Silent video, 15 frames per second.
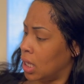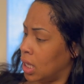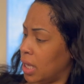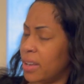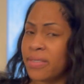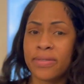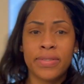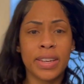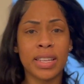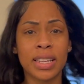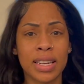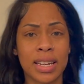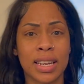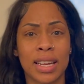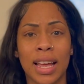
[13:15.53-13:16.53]
I'm
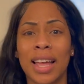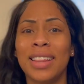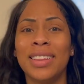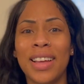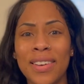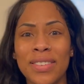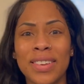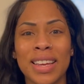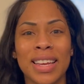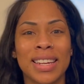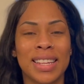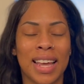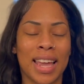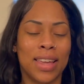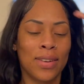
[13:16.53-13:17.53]
feeling it. I love
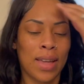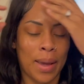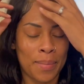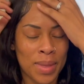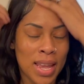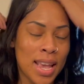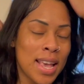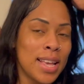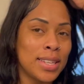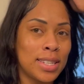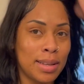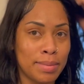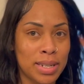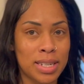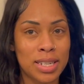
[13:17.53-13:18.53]
it. Like, okay,
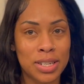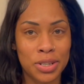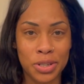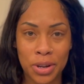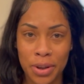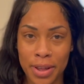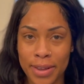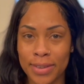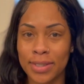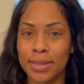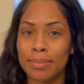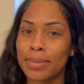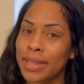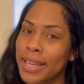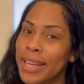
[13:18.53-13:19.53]
so let me just show you
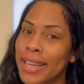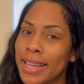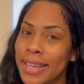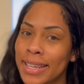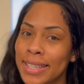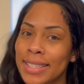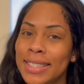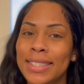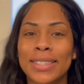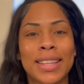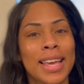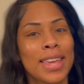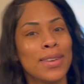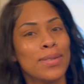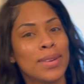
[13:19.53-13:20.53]
some things so
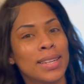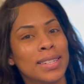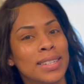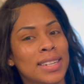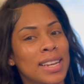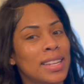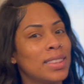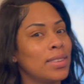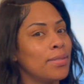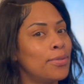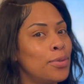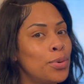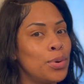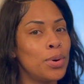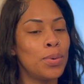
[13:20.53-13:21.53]
that you can get the
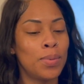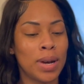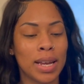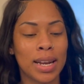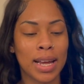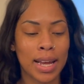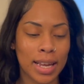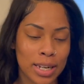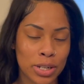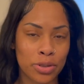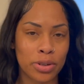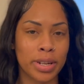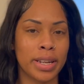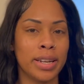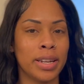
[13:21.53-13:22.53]
full
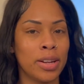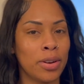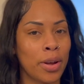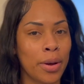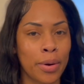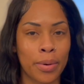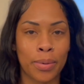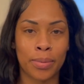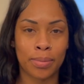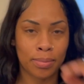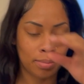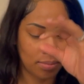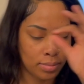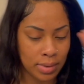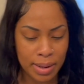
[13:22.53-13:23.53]
100, you know.
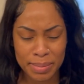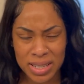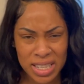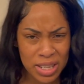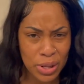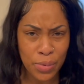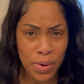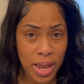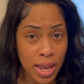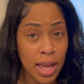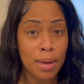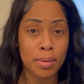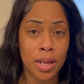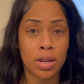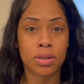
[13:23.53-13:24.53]
Let me see the wig
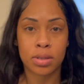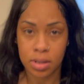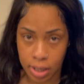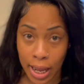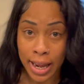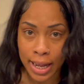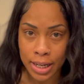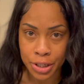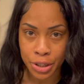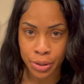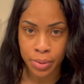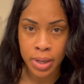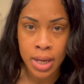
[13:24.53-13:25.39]
up close. I got you.